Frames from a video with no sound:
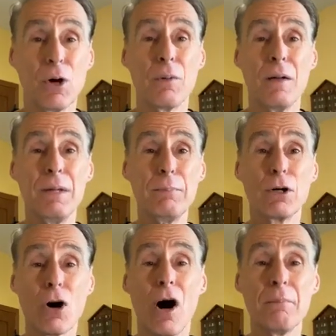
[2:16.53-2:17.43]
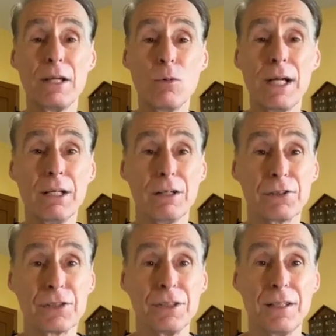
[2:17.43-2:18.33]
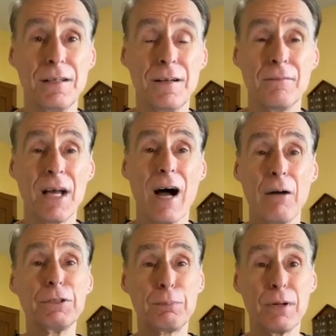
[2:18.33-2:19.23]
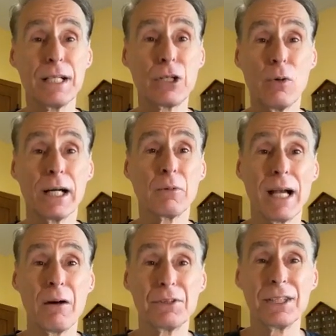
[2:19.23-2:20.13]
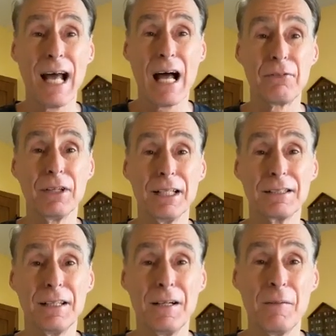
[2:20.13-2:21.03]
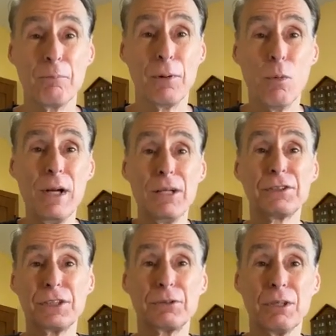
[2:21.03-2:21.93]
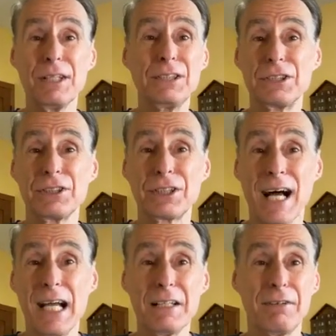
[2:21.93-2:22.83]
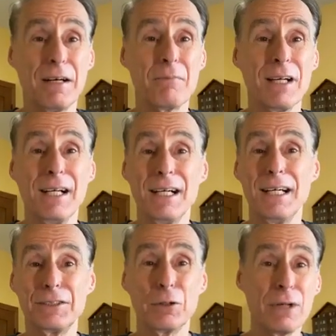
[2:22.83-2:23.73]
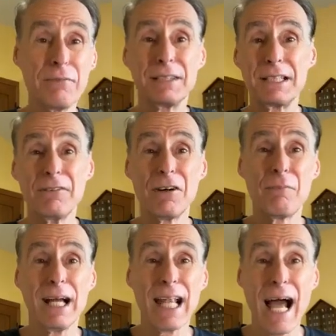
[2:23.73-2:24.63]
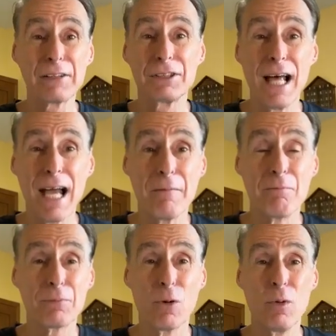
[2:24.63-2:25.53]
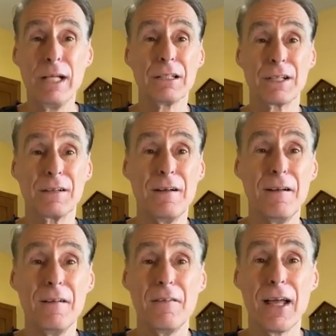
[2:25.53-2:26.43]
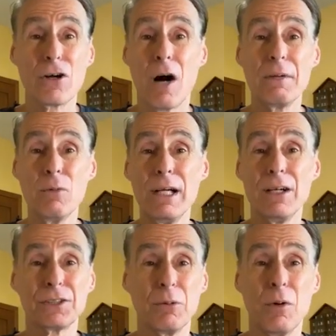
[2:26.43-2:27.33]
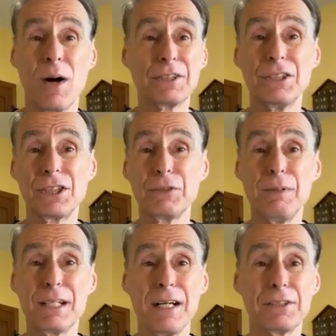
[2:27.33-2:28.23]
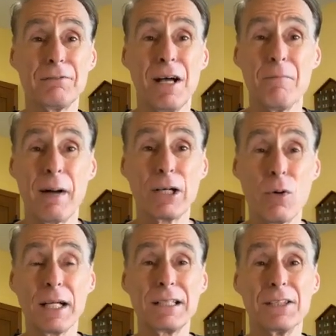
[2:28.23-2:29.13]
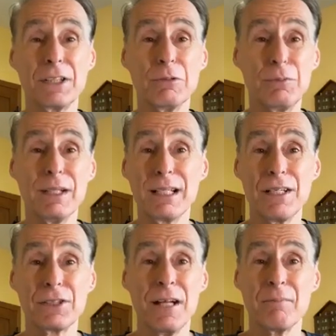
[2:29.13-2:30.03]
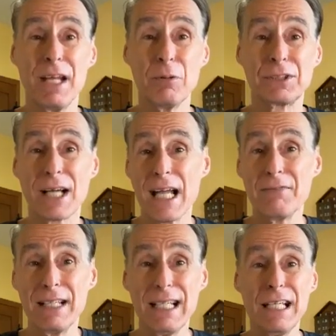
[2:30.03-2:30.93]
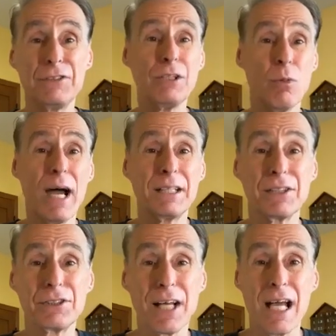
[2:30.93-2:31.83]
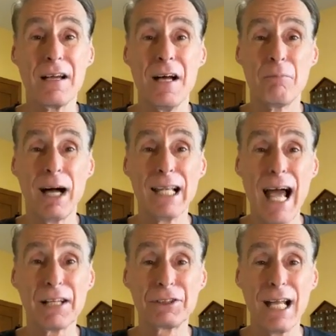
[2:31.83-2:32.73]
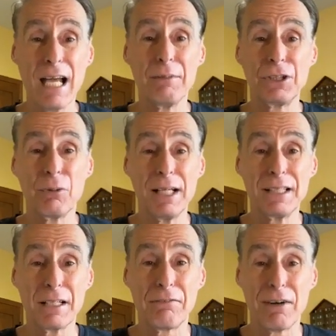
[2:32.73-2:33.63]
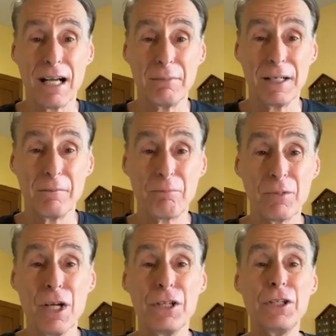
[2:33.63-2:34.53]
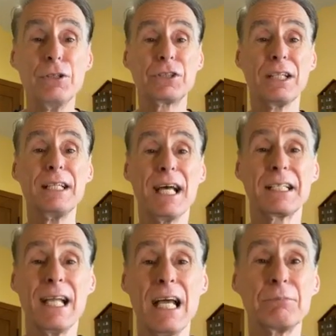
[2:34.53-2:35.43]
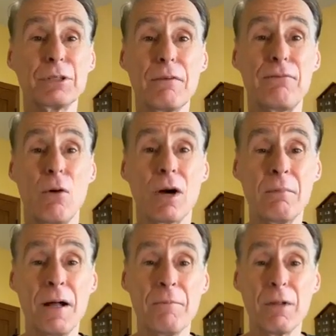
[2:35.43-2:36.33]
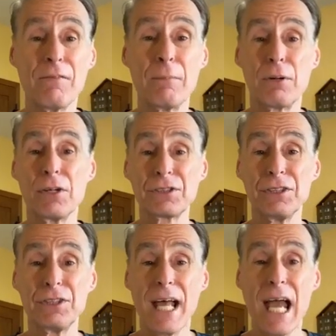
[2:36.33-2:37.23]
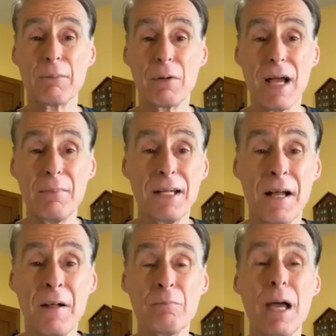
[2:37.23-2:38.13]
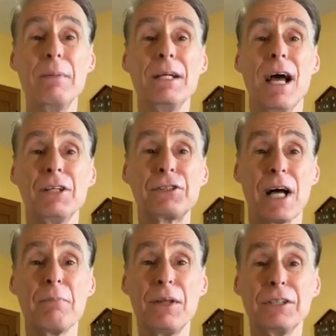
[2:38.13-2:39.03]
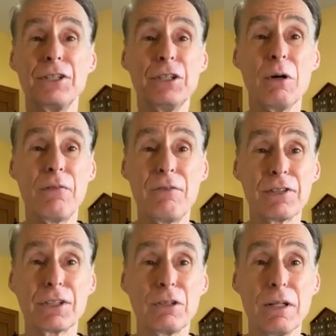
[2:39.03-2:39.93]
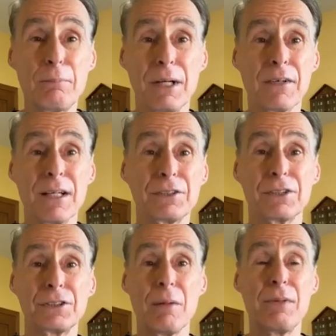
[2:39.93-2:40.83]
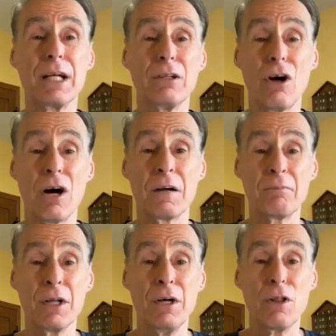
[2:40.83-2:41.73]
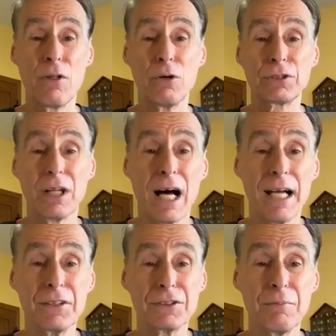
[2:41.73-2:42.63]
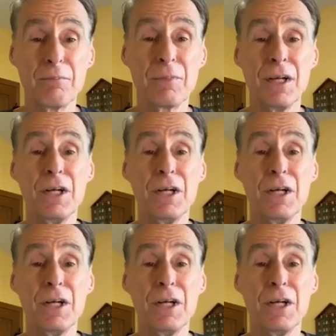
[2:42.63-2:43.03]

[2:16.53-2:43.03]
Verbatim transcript: So people call me Wheels. Now, I was pretty quick when I was an athlete. But Wheels is really just kind of a, a derivative of my last name, Wheeler. They call me Wheels. It wasn't just because of my quickness. It was because it was kind of an easy way to say my last name and to identify me. Usually nicknames are a form of a person's name or maybe, maybe something to do with physical appearance or something along those lines.